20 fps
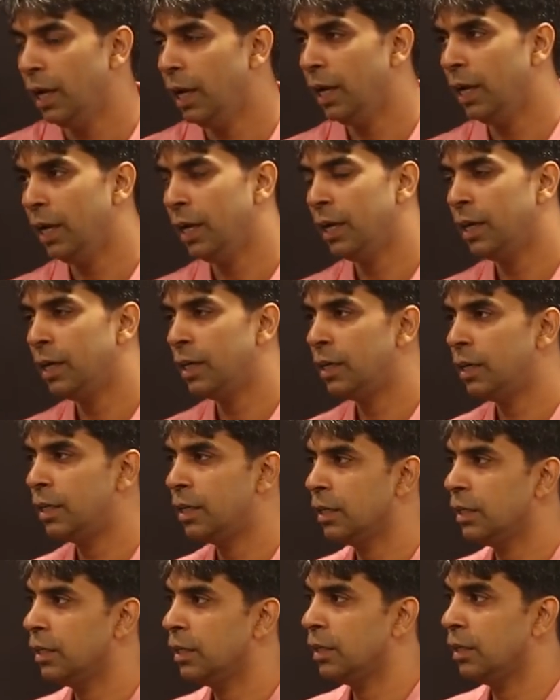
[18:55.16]
and
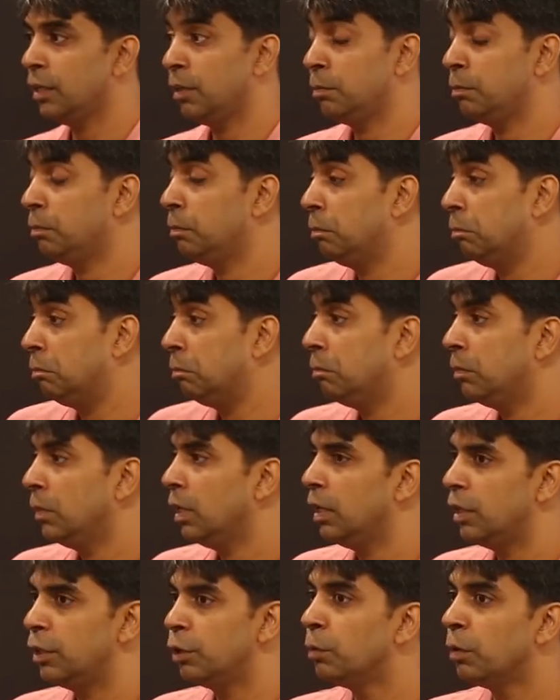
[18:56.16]

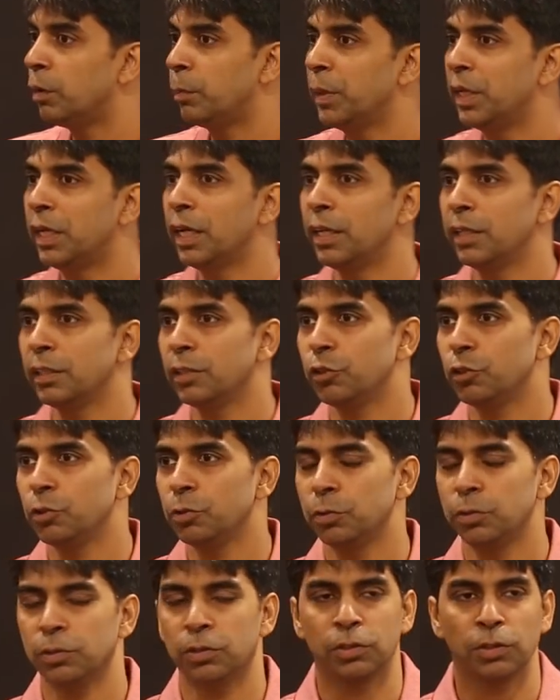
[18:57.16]
you won't be getting the
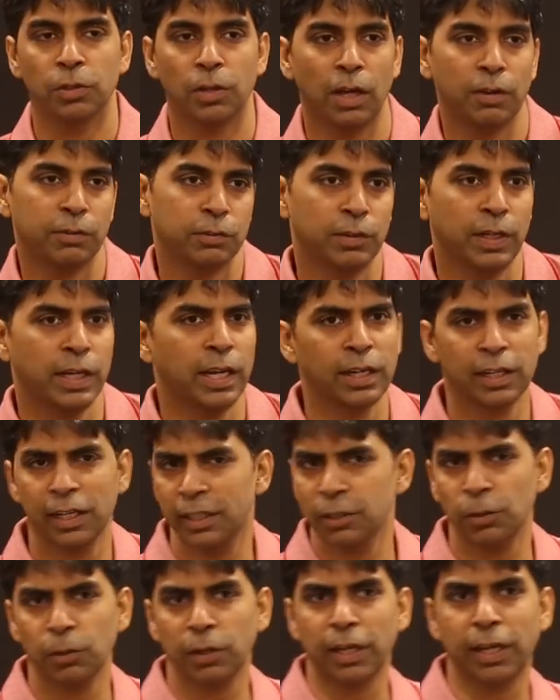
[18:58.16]
shoes. So I was very angry. I
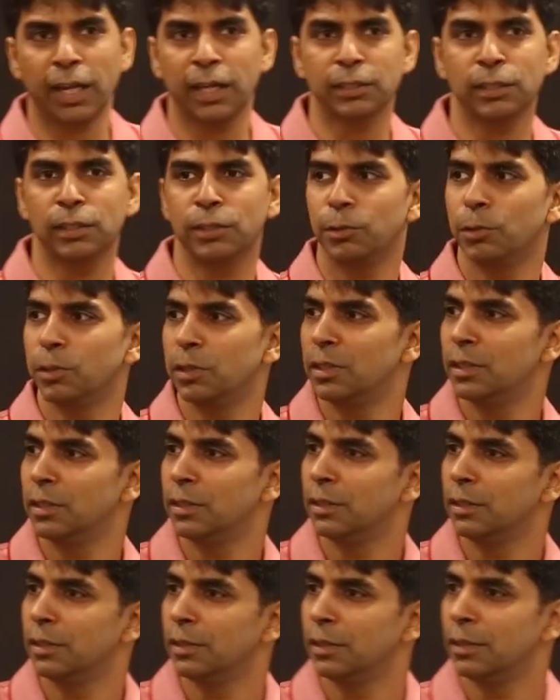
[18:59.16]
said, okay, cancel the order.
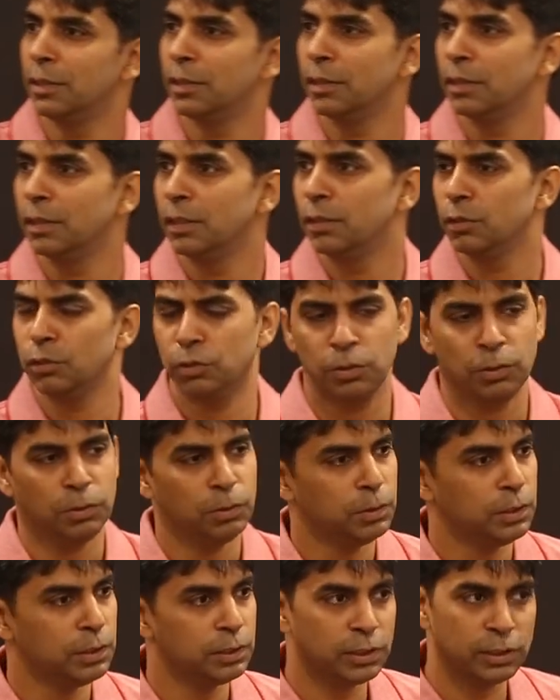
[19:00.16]

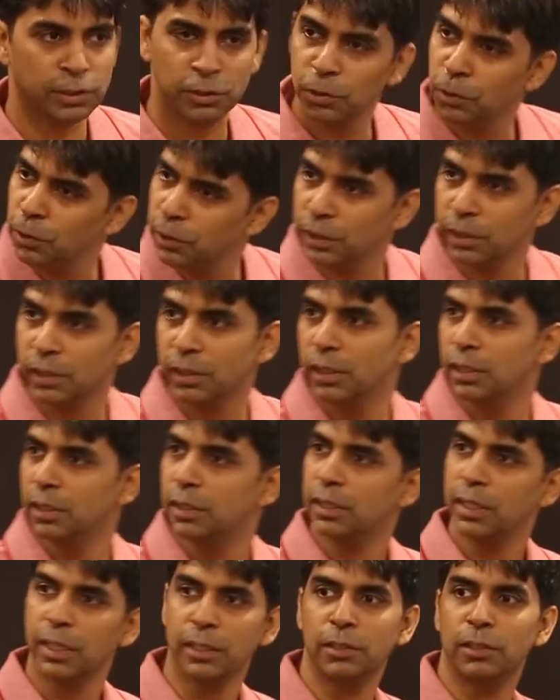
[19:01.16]
So they said, sure, sir,
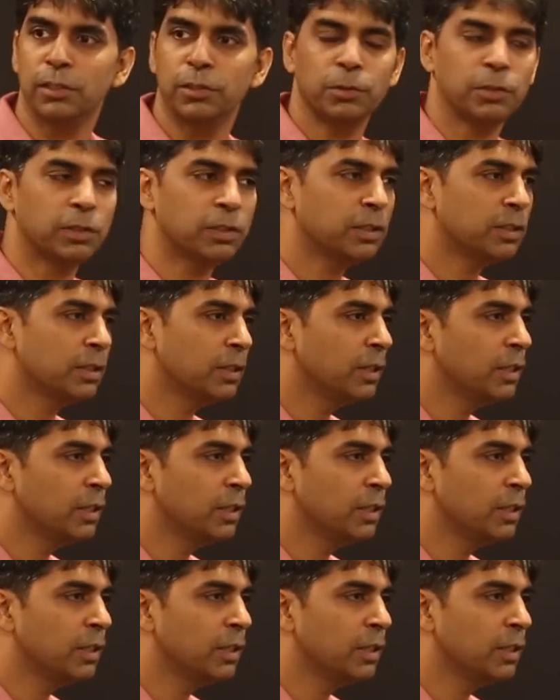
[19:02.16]
cancel the order.